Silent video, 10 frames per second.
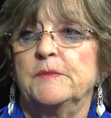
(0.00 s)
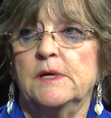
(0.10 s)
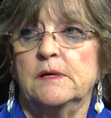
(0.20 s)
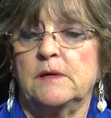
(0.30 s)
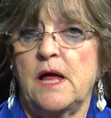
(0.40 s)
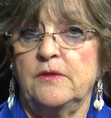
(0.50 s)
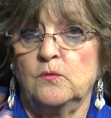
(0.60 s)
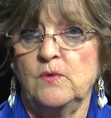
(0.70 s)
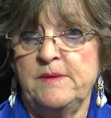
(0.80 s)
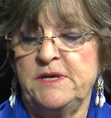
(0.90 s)
The, the other
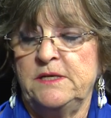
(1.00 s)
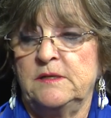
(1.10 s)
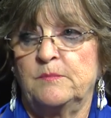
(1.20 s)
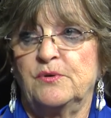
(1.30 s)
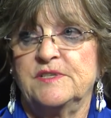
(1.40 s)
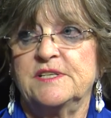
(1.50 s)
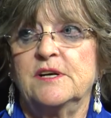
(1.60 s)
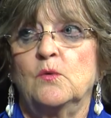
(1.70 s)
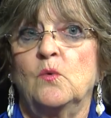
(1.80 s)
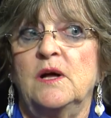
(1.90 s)
women in the prison
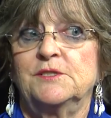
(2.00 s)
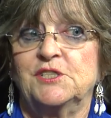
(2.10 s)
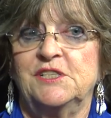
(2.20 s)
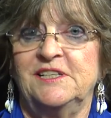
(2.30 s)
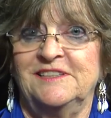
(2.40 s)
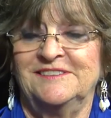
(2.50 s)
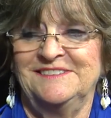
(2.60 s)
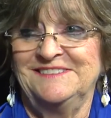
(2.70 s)
are watching.